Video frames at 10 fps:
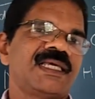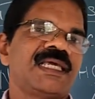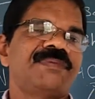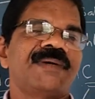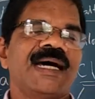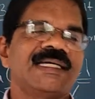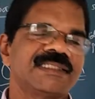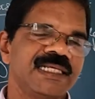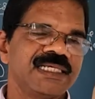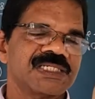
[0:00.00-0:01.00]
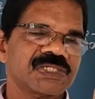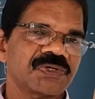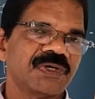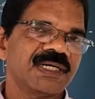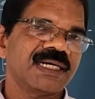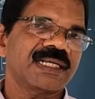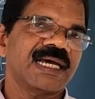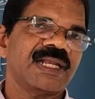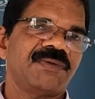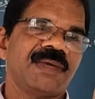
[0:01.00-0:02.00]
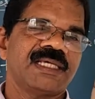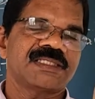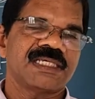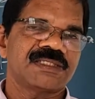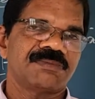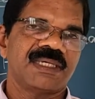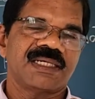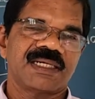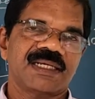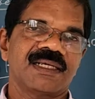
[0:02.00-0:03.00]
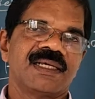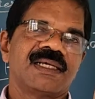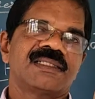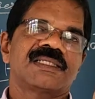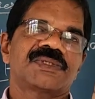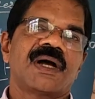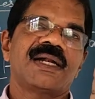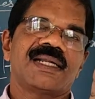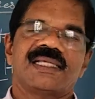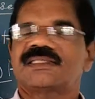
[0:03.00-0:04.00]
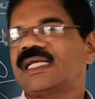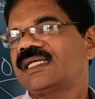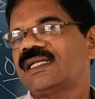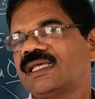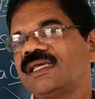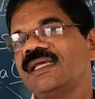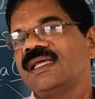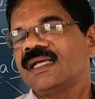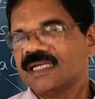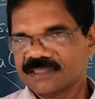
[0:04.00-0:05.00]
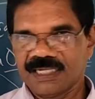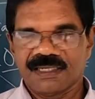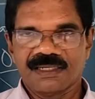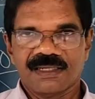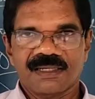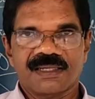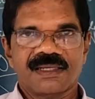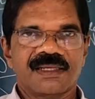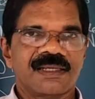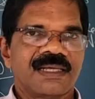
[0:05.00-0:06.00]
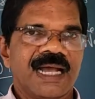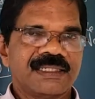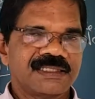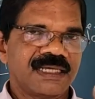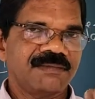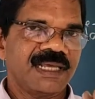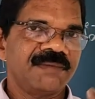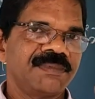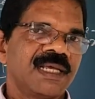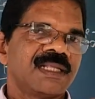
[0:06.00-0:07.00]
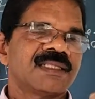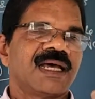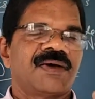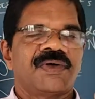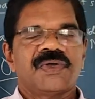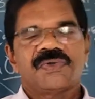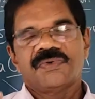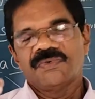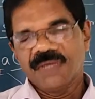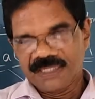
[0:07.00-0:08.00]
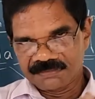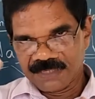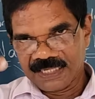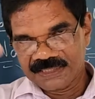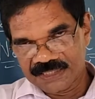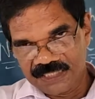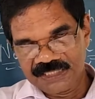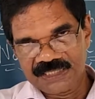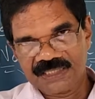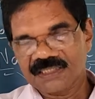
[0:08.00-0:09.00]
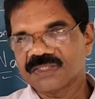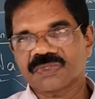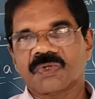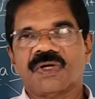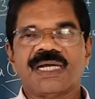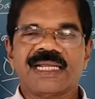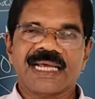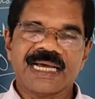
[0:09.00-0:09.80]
If acid is stronger and base is weaker, the salt is slightly acidic. At the same time, the base is strong and